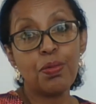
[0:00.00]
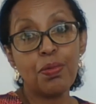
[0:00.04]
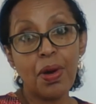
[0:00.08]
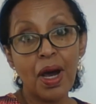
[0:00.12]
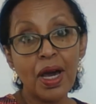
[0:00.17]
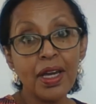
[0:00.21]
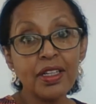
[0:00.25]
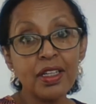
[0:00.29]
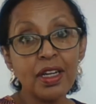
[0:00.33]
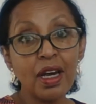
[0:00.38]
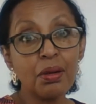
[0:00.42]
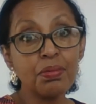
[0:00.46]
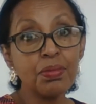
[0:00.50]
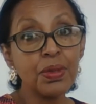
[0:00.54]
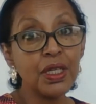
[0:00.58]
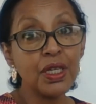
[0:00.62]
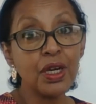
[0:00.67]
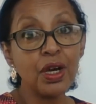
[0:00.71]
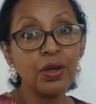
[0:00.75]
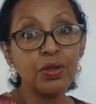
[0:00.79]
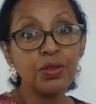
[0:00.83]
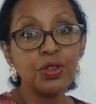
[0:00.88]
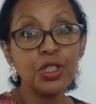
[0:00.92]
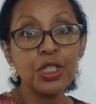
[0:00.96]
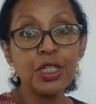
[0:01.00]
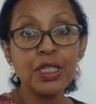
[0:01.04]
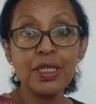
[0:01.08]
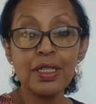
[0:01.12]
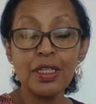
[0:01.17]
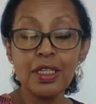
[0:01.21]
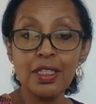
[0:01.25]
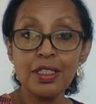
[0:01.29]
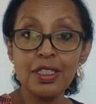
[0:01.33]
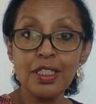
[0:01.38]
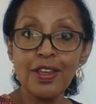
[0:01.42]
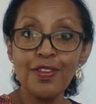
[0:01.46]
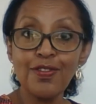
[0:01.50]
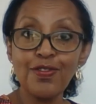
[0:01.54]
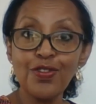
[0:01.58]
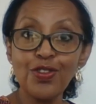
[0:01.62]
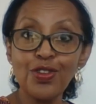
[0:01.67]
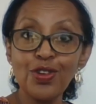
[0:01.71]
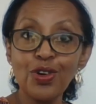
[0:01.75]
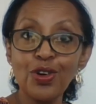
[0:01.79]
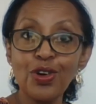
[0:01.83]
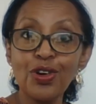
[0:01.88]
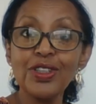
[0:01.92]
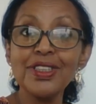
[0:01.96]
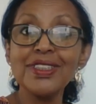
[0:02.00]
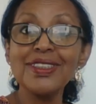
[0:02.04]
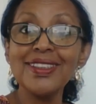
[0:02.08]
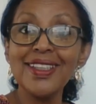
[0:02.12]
might not be coaching is if your